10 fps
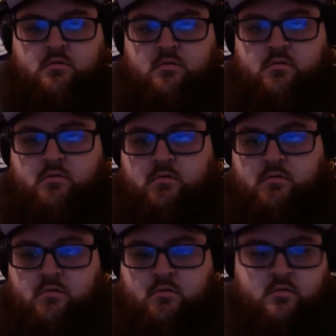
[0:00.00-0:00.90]

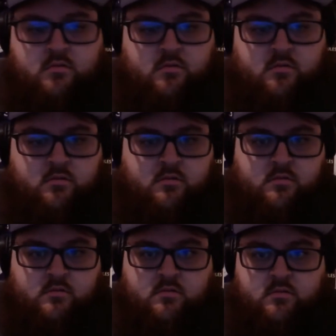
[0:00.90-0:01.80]

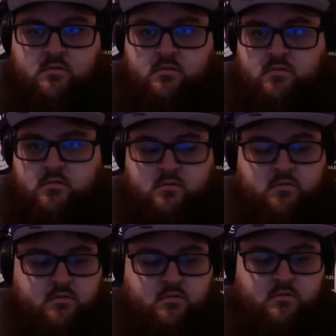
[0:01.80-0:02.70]

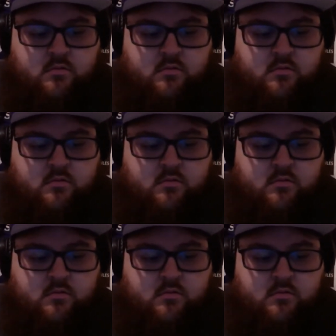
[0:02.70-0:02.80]
No one is speaking in this clip.